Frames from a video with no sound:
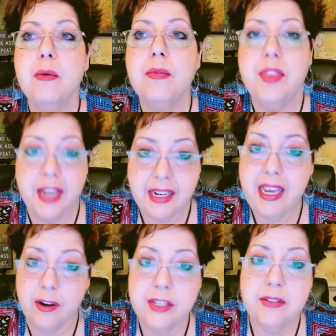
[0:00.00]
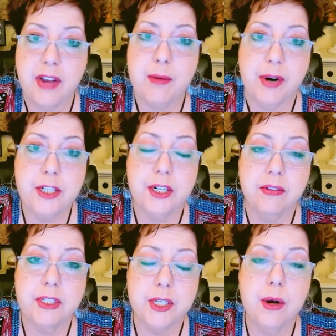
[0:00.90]
That carries a vibration of
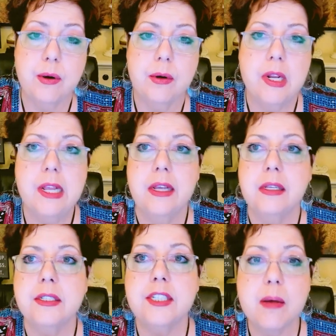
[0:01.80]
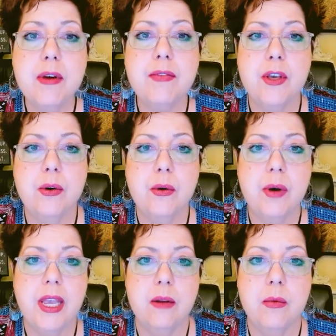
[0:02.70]
its own. Some of you,
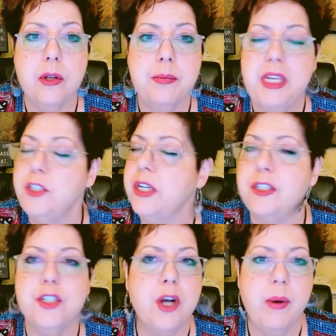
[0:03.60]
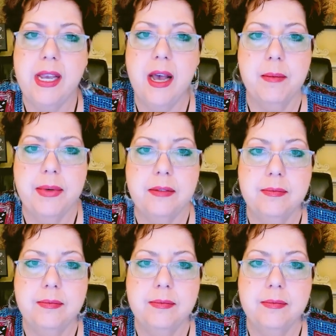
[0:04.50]
it will be just showing up.